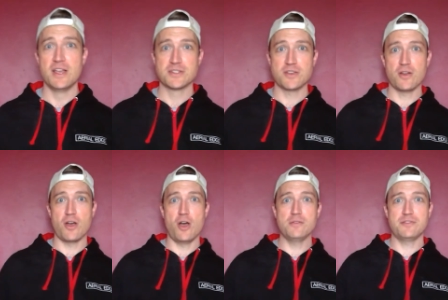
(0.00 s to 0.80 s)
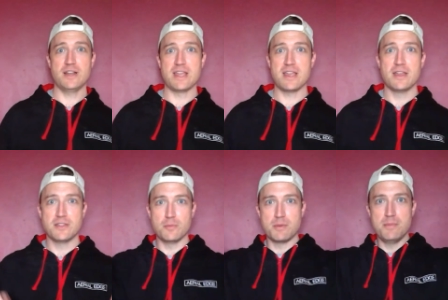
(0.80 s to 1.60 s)
So hopefully
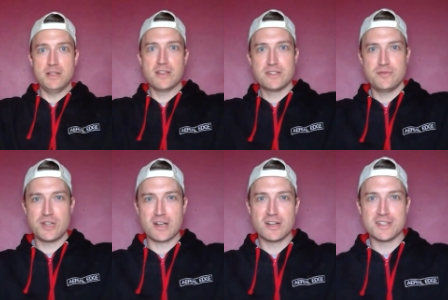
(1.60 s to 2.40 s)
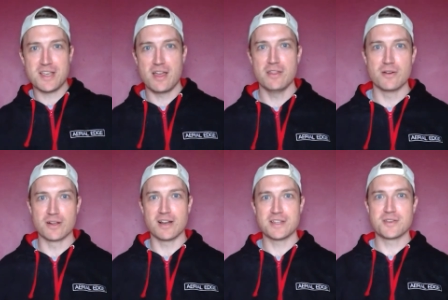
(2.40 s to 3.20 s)
there'll be millions of jugglers out there in
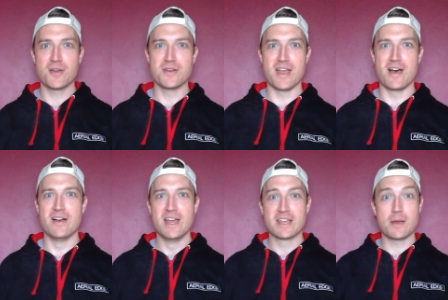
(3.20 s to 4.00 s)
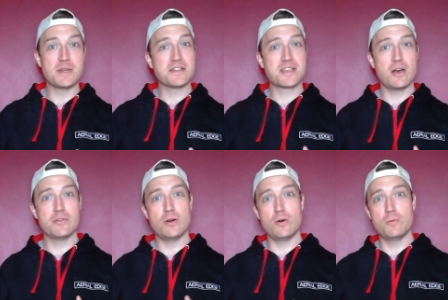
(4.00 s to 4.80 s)
Glasgow now. Come down to
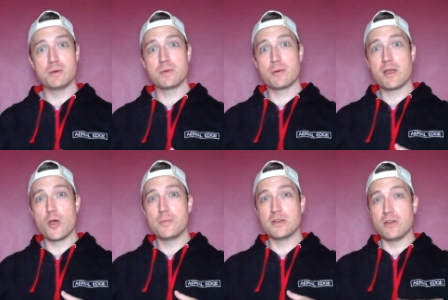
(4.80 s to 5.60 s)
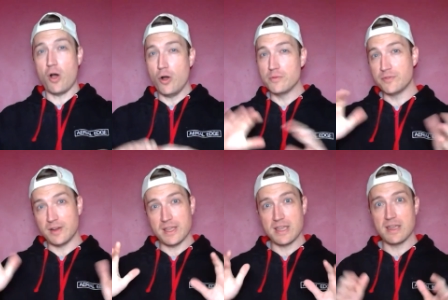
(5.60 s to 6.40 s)
Kelvin Hall when we reopen,
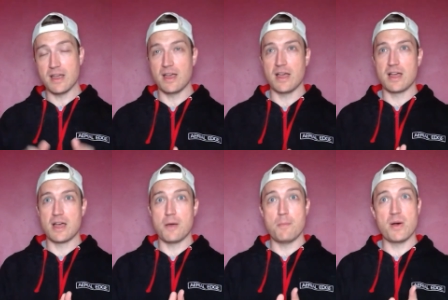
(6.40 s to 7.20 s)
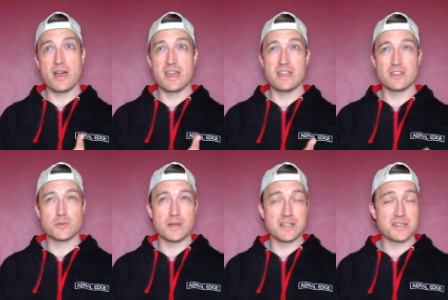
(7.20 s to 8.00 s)
hopefully by the
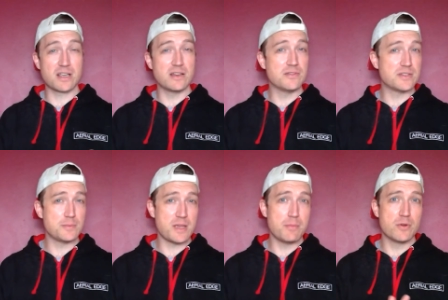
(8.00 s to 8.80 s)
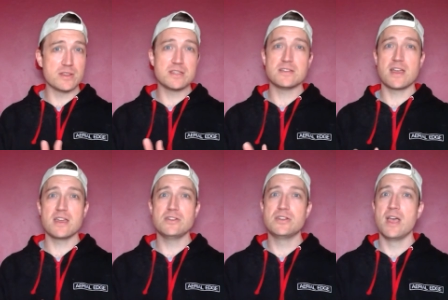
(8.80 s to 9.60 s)
22nd of September at this
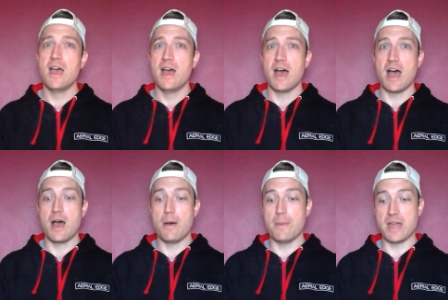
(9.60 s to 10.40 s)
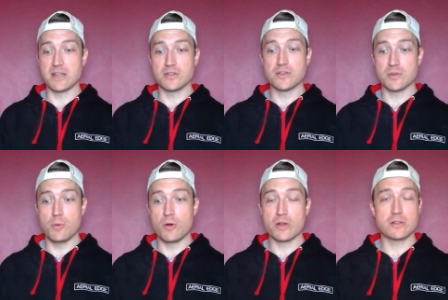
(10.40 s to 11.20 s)
stage. And you can do some
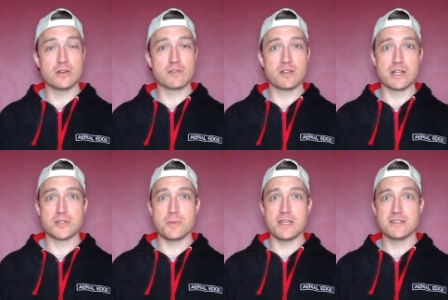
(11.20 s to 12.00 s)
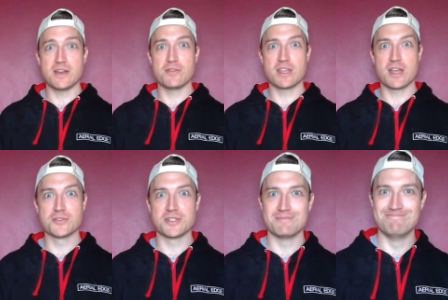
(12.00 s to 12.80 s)
more, including flying trapeze and everything
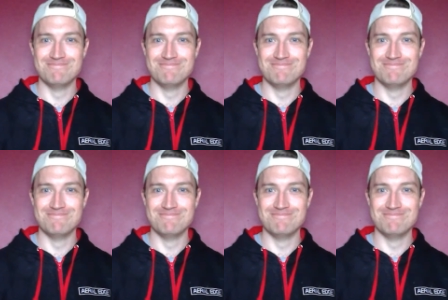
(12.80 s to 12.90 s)
else.